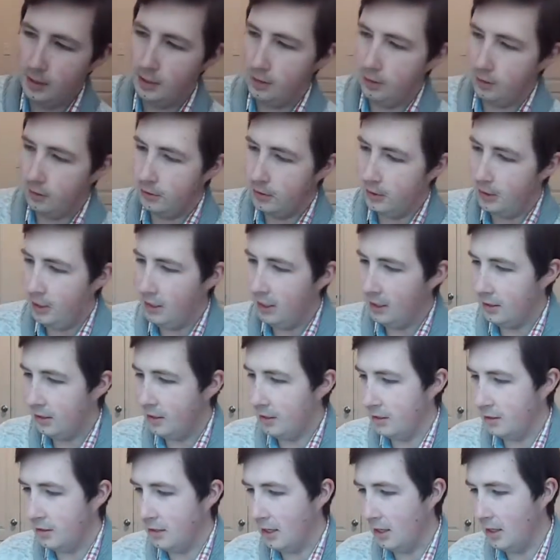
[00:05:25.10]
Darth Sidious
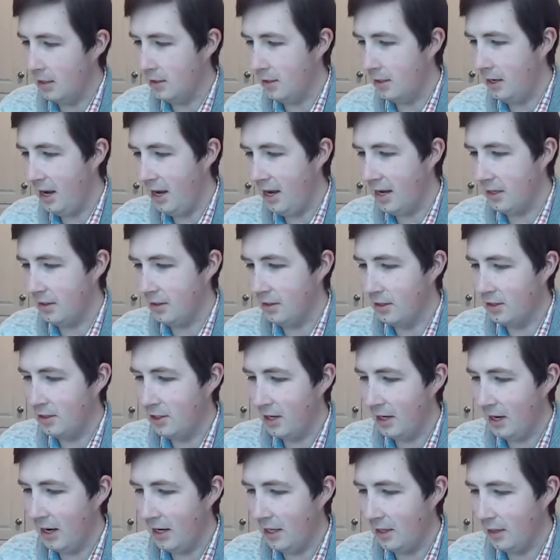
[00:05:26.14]
that says, "Yes, the
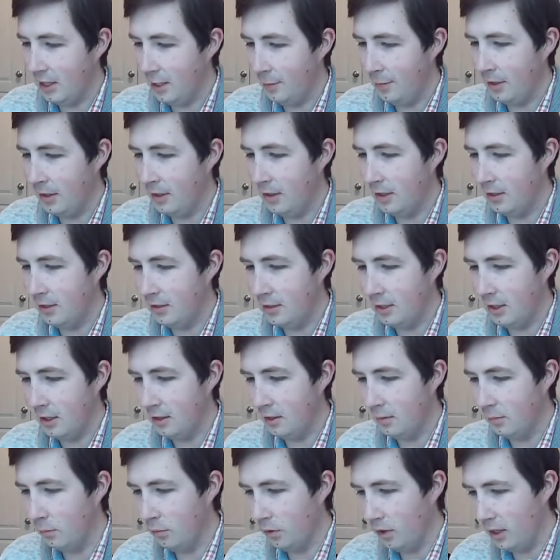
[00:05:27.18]
Jedi limit the Sith
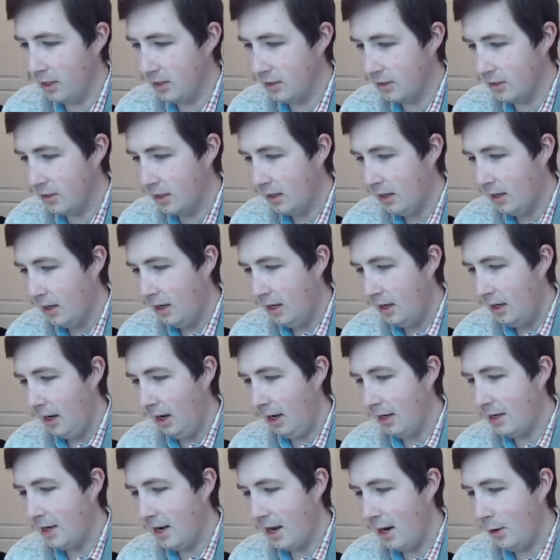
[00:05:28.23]
embrace,
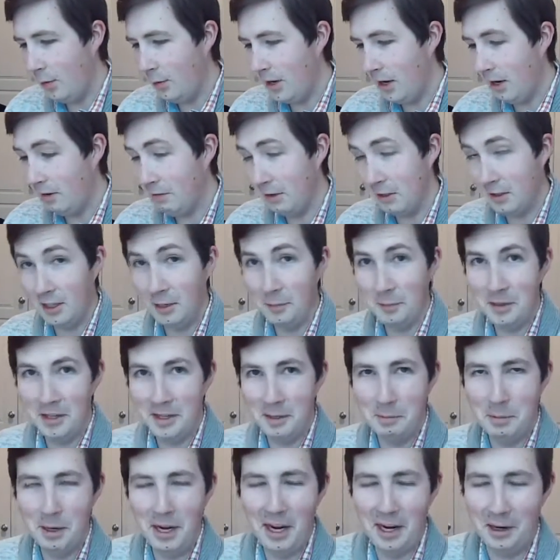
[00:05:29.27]
and now we have
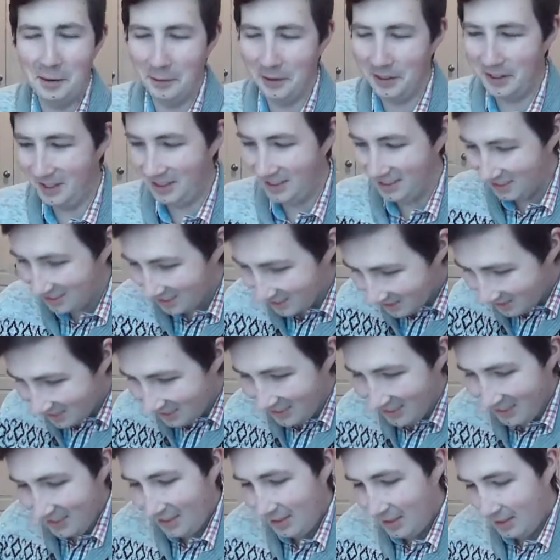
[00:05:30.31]
unlimited power."
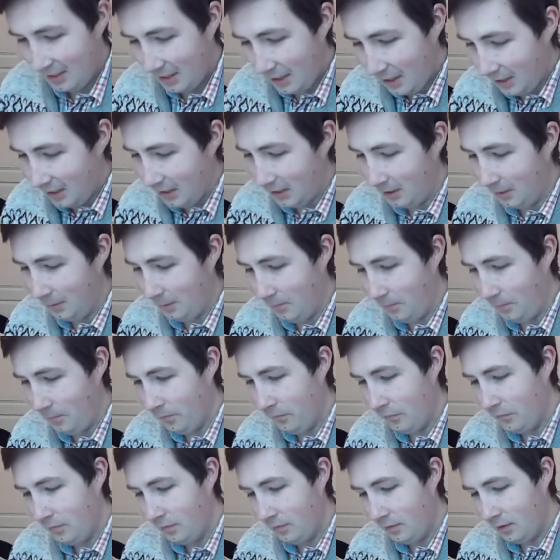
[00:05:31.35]
And
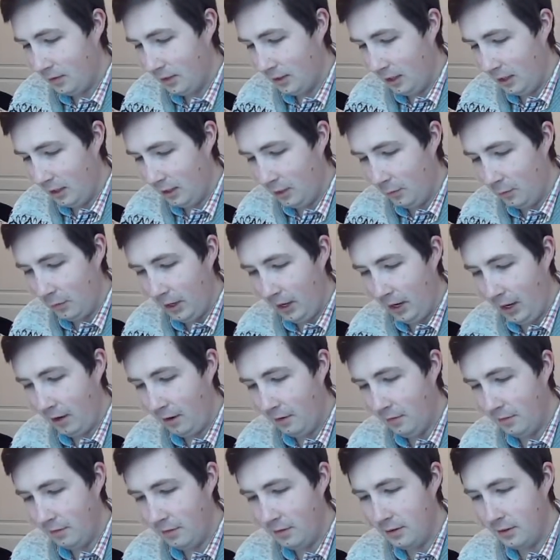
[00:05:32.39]
then we
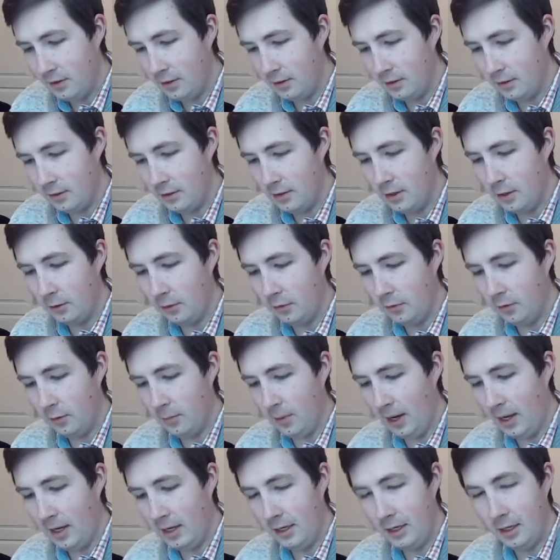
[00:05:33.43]
have notes from
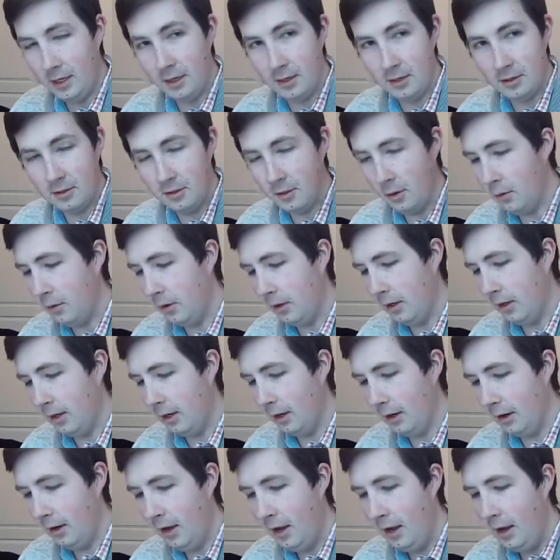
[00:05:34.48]
Anakin and Ahsoka
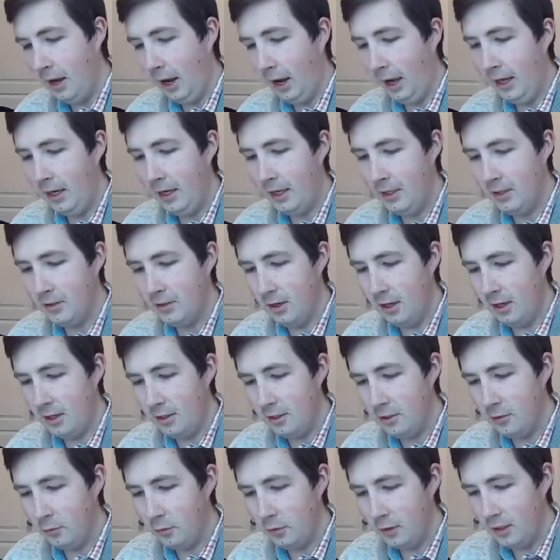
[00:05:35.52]
here. Anakin said,
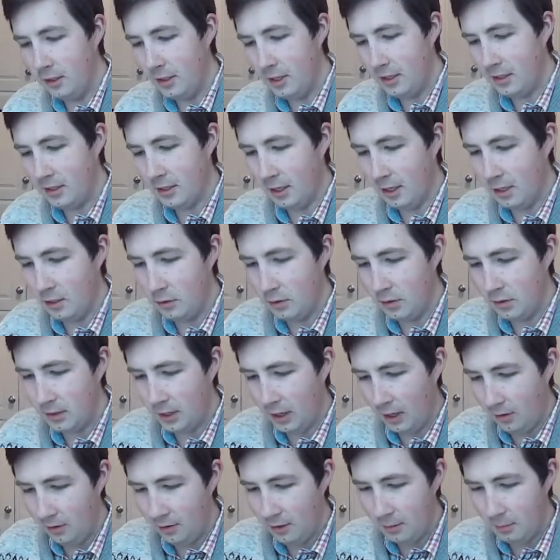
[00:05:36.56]
"Is it really that dangerous?
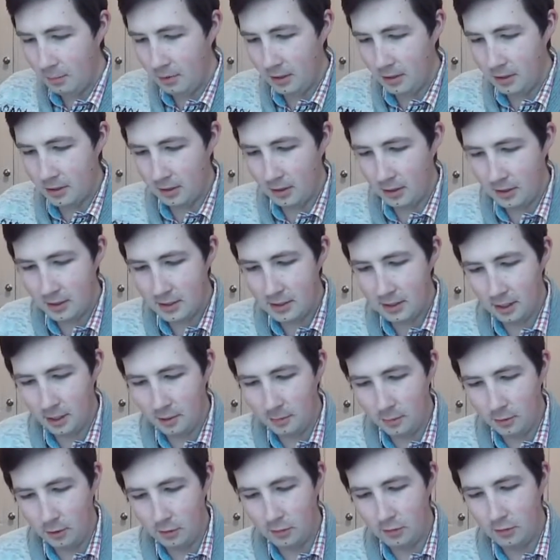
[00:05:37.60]
How can it be a dark
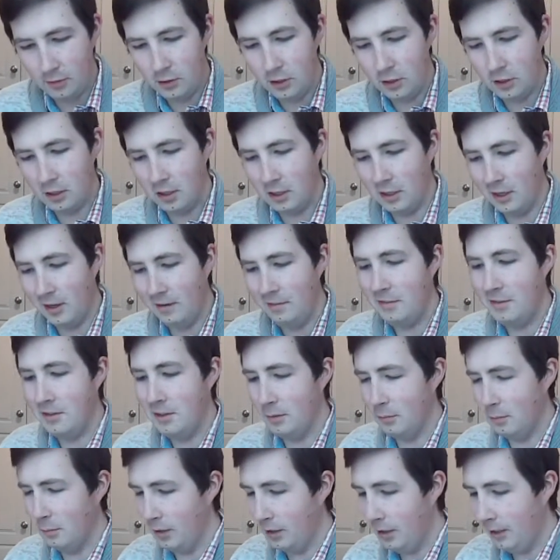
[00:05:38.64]
side move if you just lift
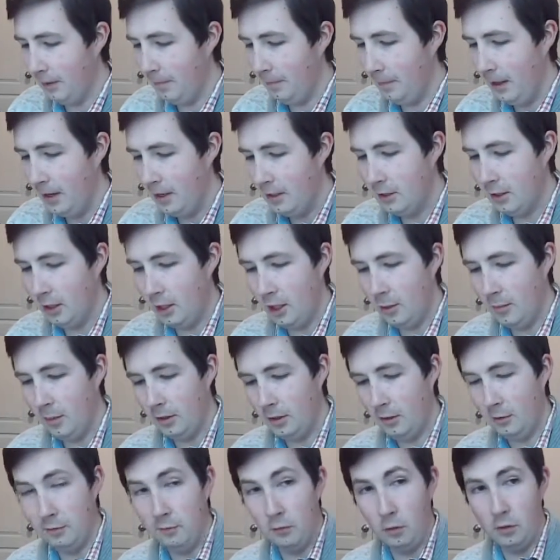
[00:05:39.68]
somebody?" Talking
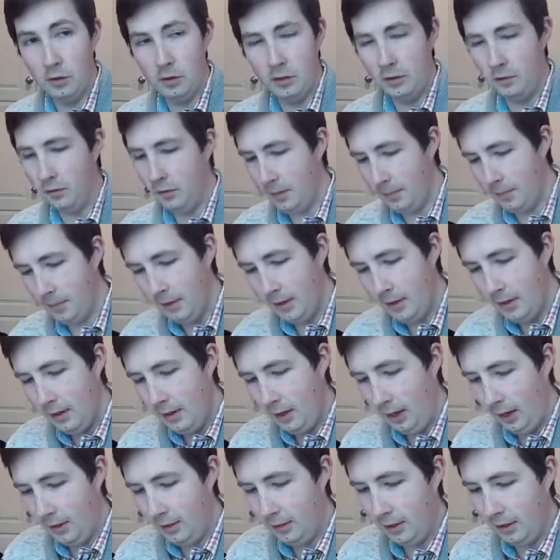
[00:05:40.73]
about the Force grip.
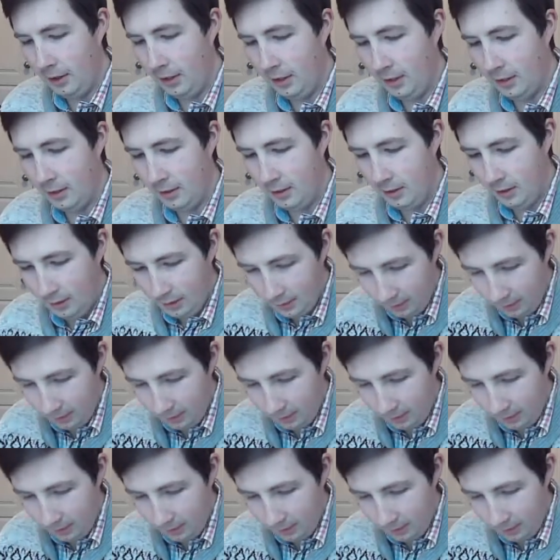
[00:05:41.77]
And then